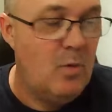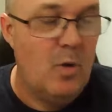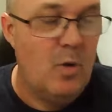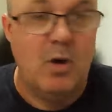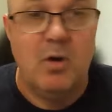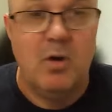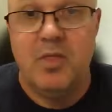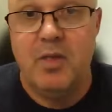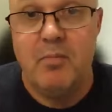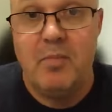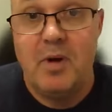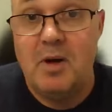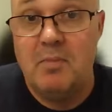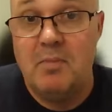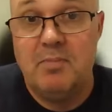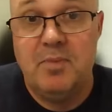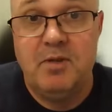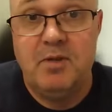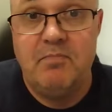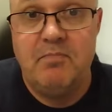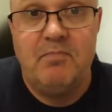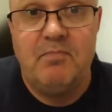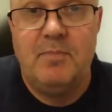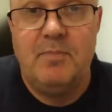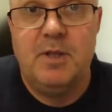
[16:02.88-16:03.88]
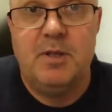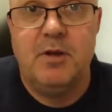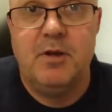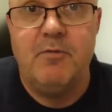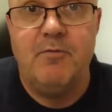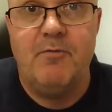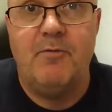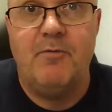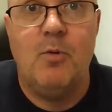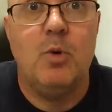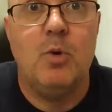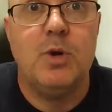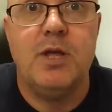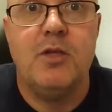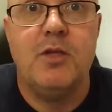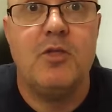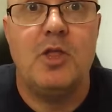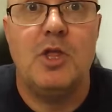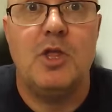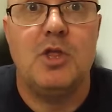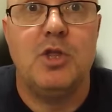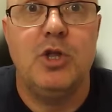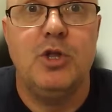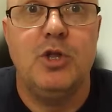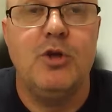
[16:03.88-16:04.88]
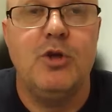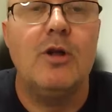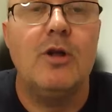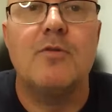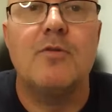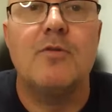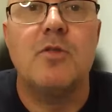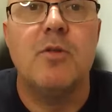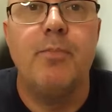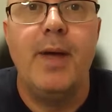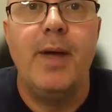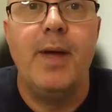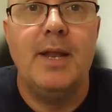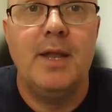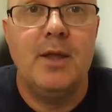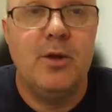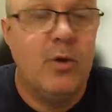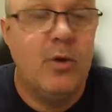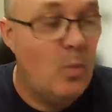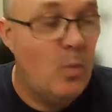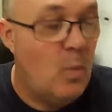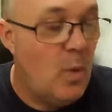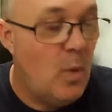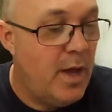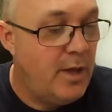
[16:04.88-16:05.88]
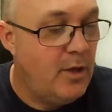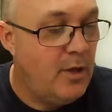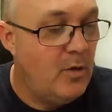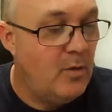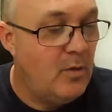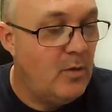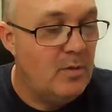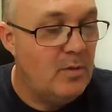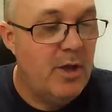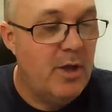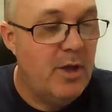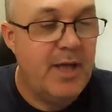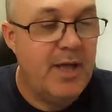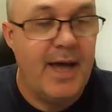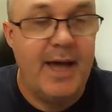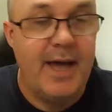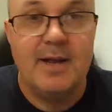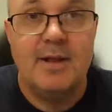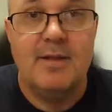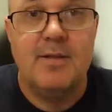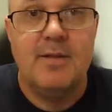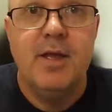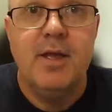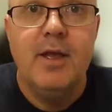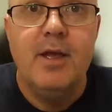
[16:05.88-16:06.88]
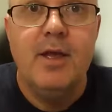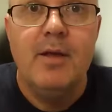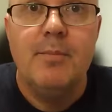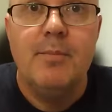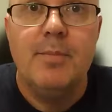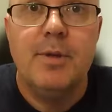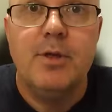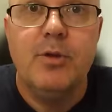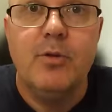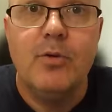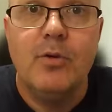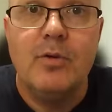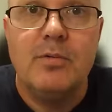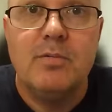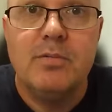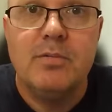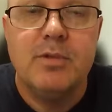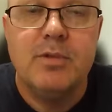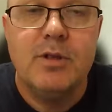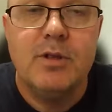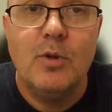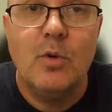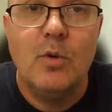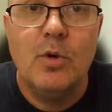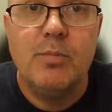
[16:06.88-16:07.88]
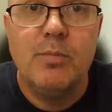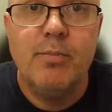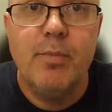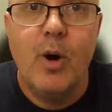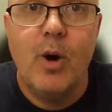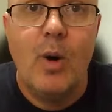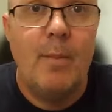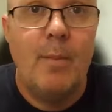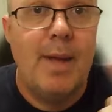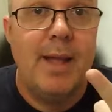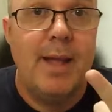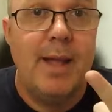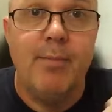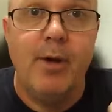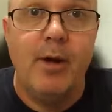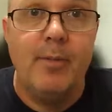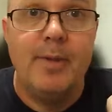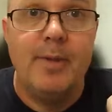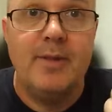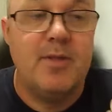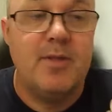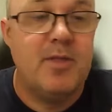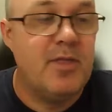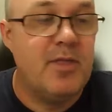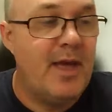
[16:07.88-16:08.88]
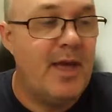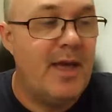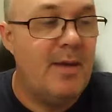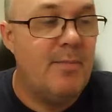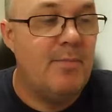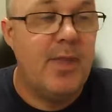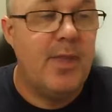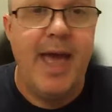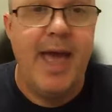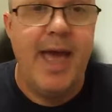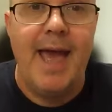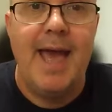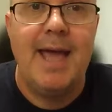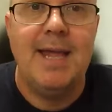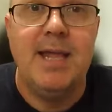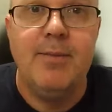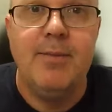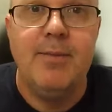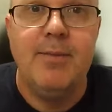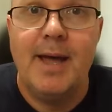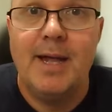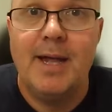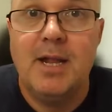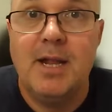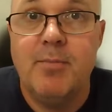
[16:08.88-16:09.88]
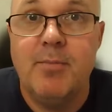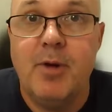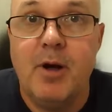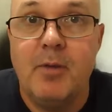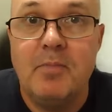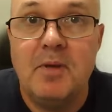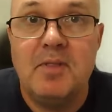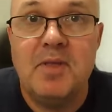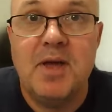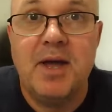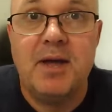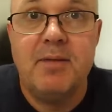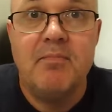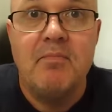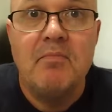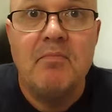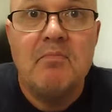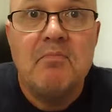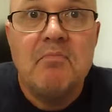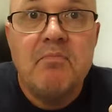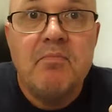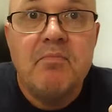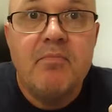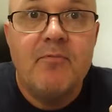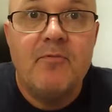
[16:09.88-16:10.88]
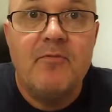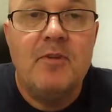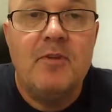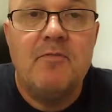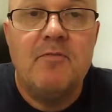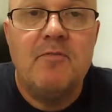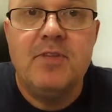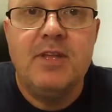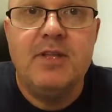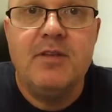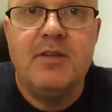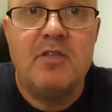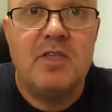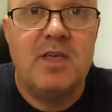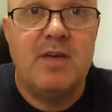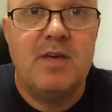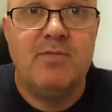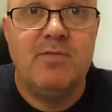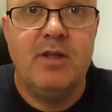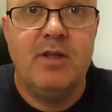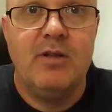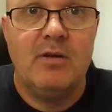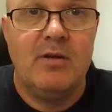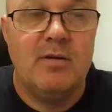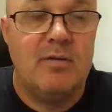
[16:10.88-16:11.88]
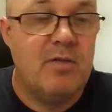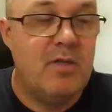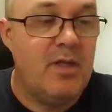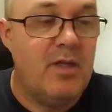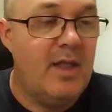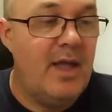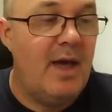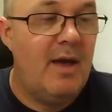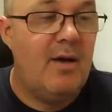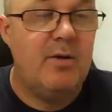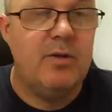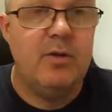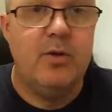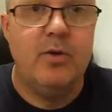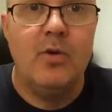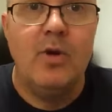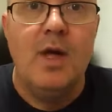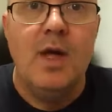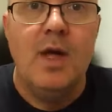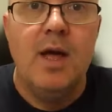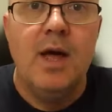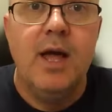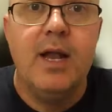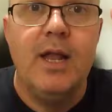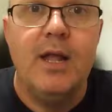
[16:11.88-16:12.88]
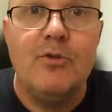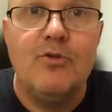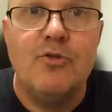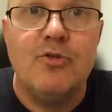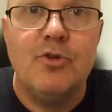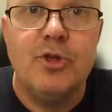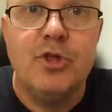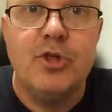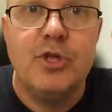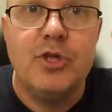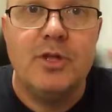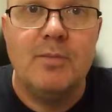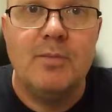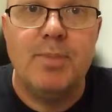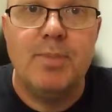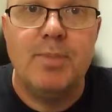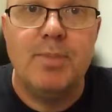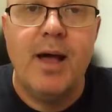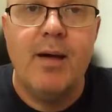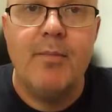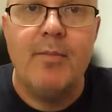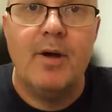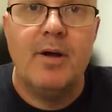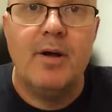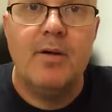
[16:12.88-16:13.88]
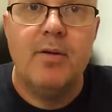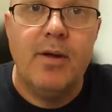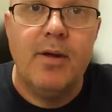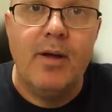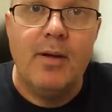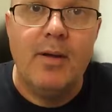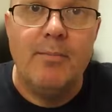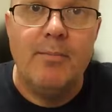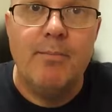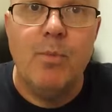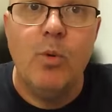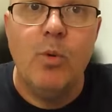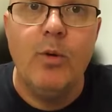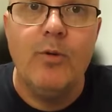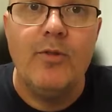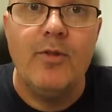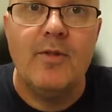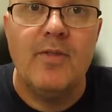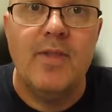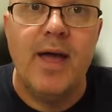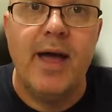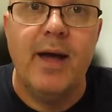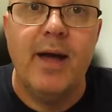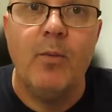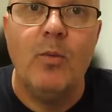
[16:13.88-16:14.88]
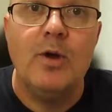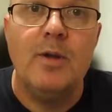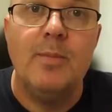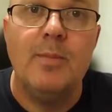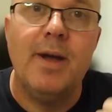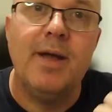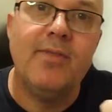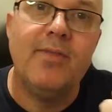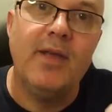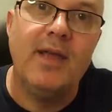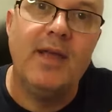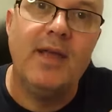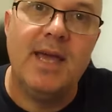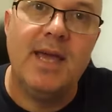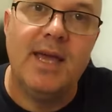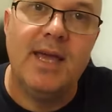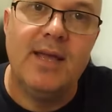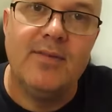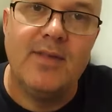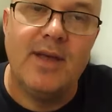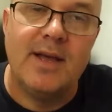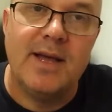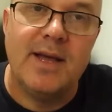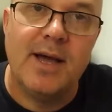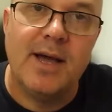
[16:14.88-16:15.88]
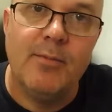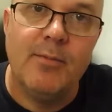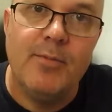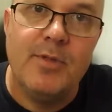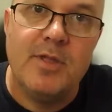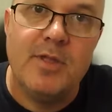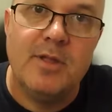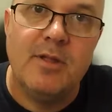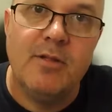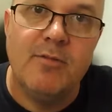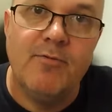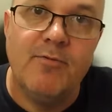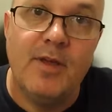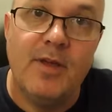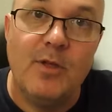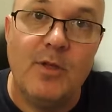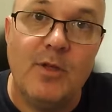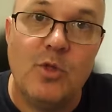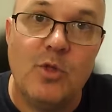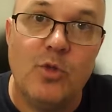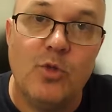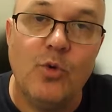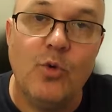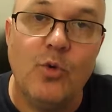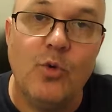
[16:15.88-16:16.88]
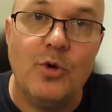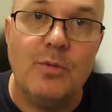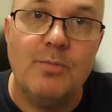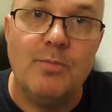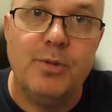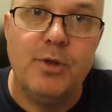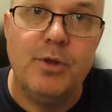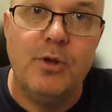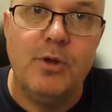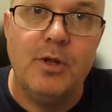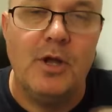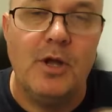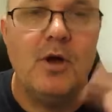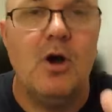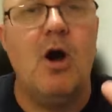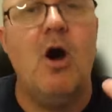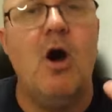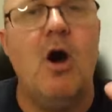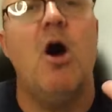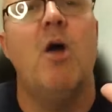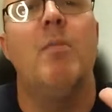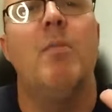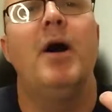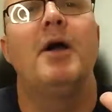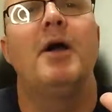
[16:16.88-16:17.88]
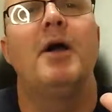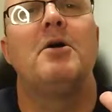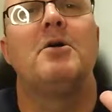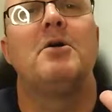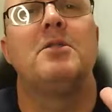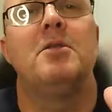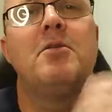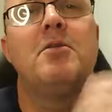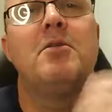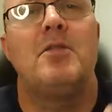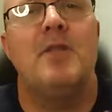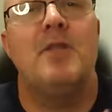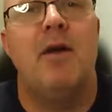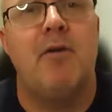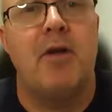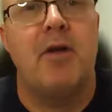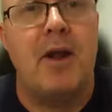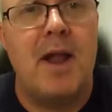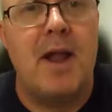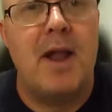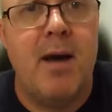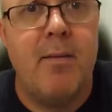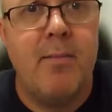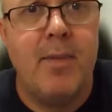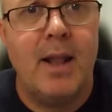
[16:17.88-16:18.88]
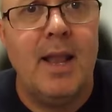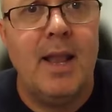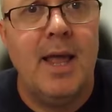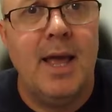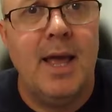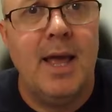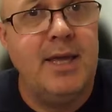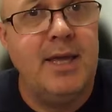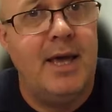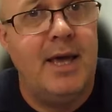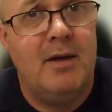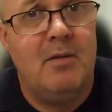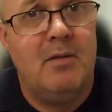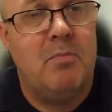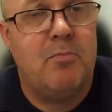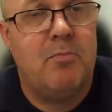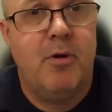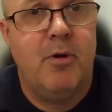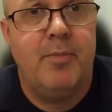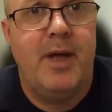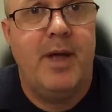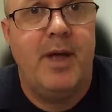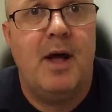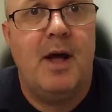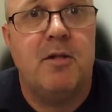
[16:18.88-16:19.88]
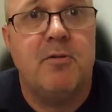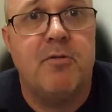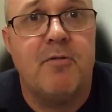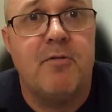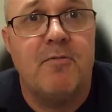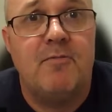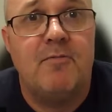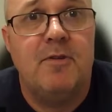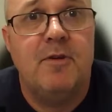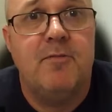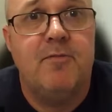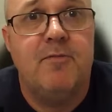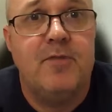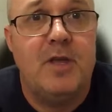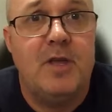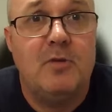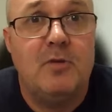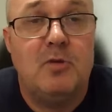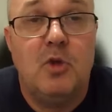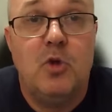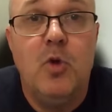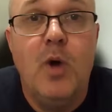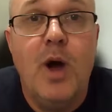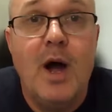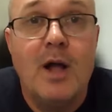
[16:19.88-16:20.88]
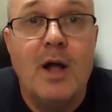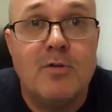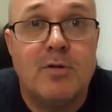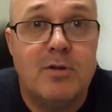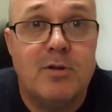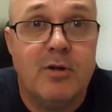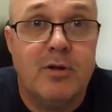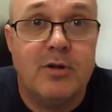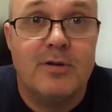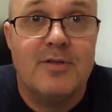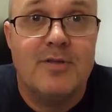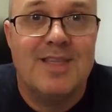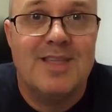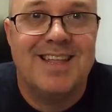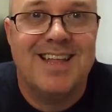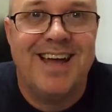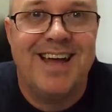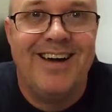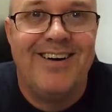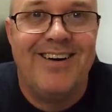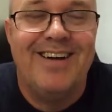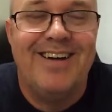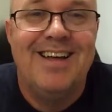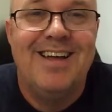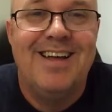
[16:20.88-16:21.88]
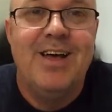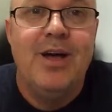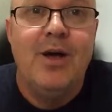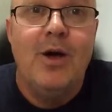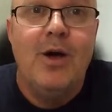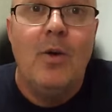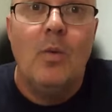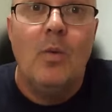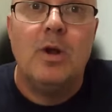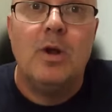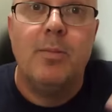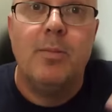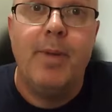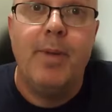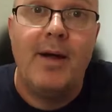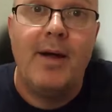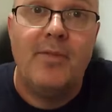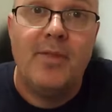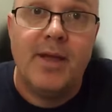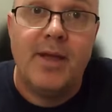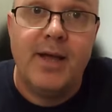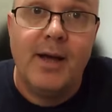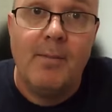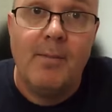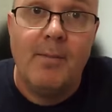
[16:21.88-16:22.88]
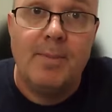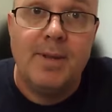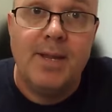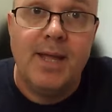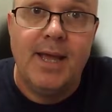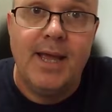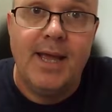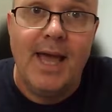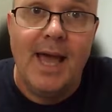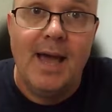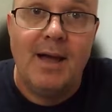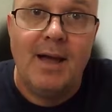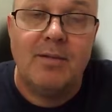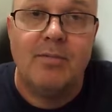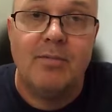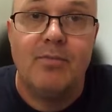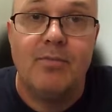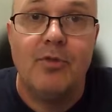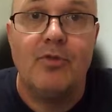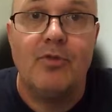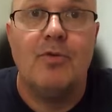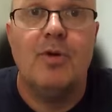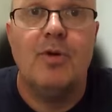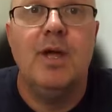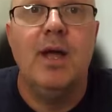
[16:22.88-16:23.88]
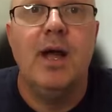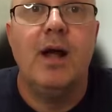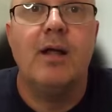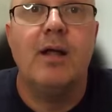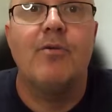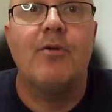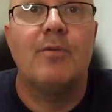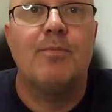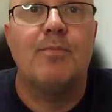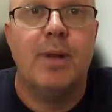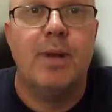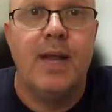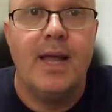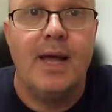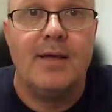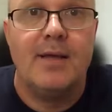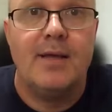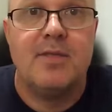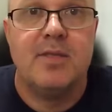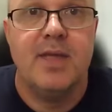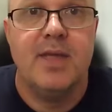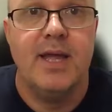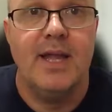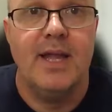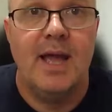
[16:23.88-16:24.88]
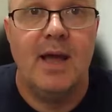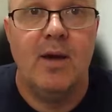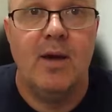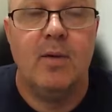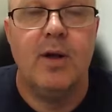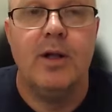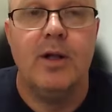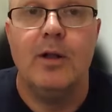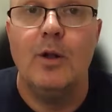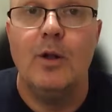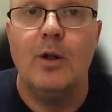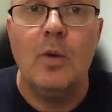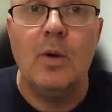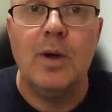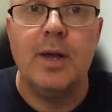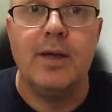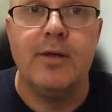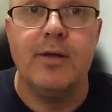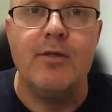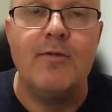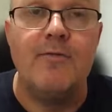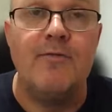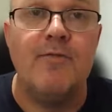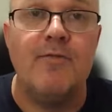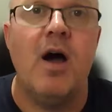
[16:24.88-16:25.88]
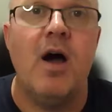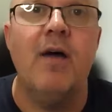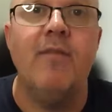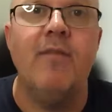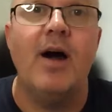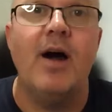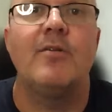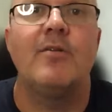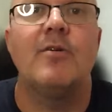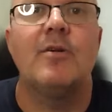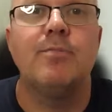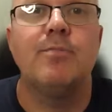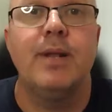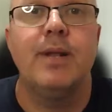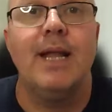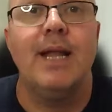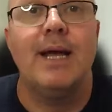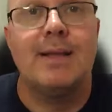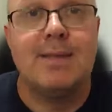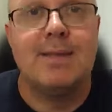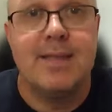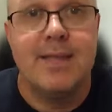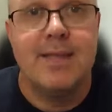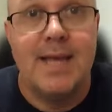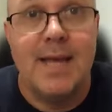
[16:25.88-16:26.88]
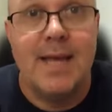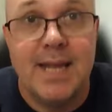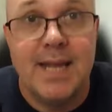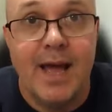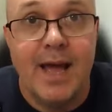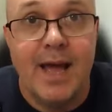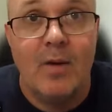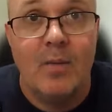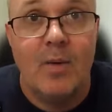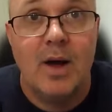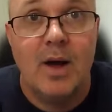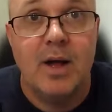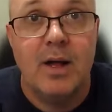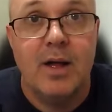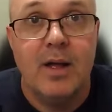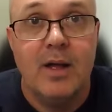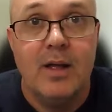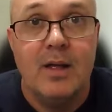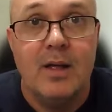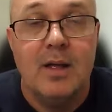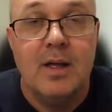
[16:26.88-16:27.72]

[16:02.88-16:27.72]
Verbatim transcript: Well, there might be, you know, $40, $60, depending on where you're located but your lawnmower man might be the same. The handyman, he might be that 50 to 70 dollars an hour your electrician and plumber uh, more than that what about the geek that comes in and fixes your computer and go oh my goodness they're an arm and a leg yeah probably 150 200 dollars an hour what about the company accountant 300 plus an hour lawyers 500 plus an hour